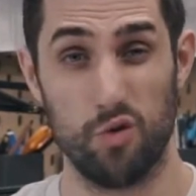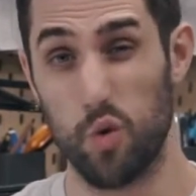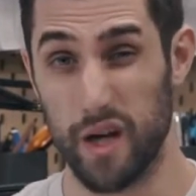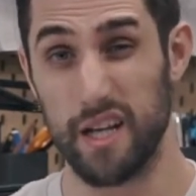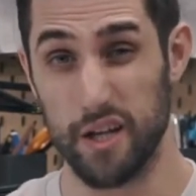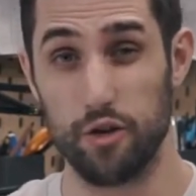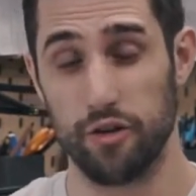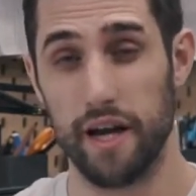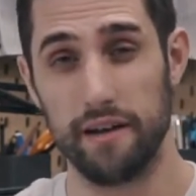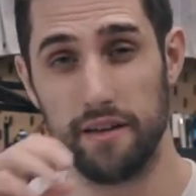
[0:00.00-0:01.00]
quickly
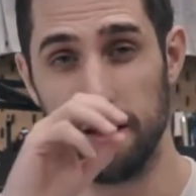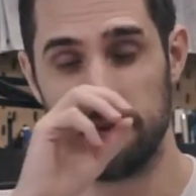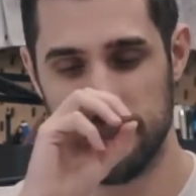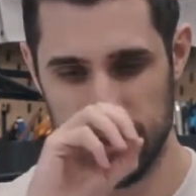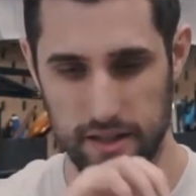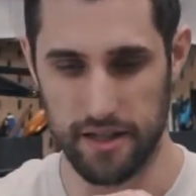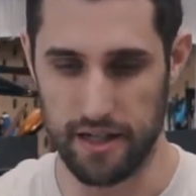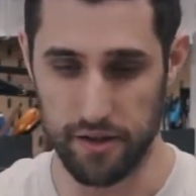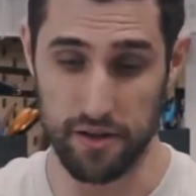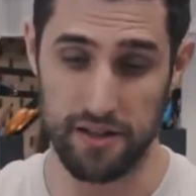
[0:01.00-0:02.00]
create GIFs
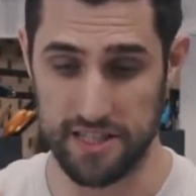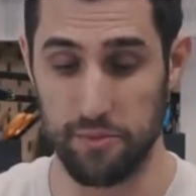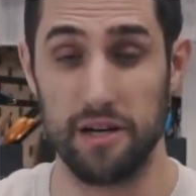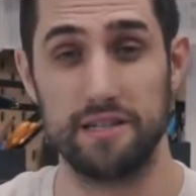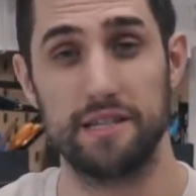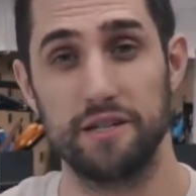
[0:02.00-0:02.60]
that you can customize